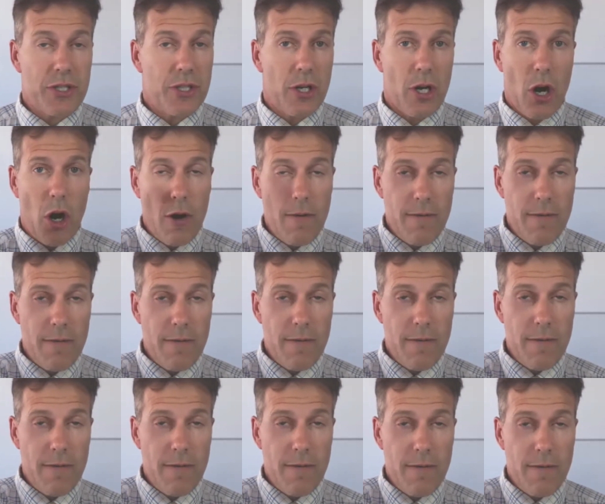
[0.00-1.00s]
Is it
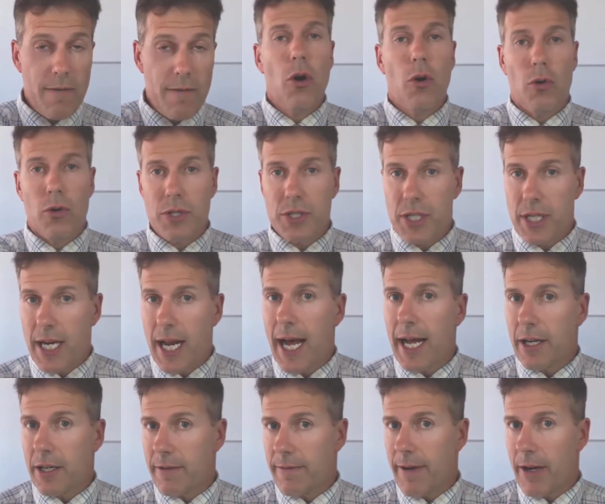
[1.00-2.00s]
overvalued or is it
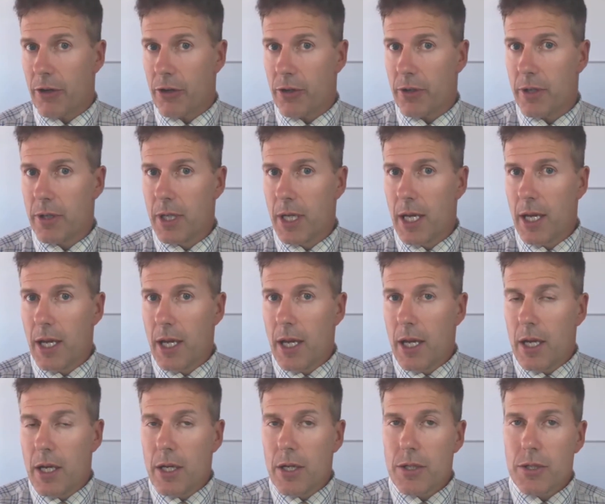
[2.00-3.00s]
undervalued?
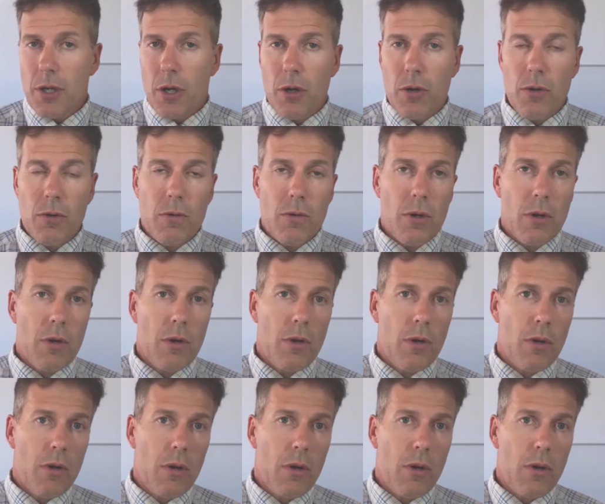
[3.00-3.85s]
So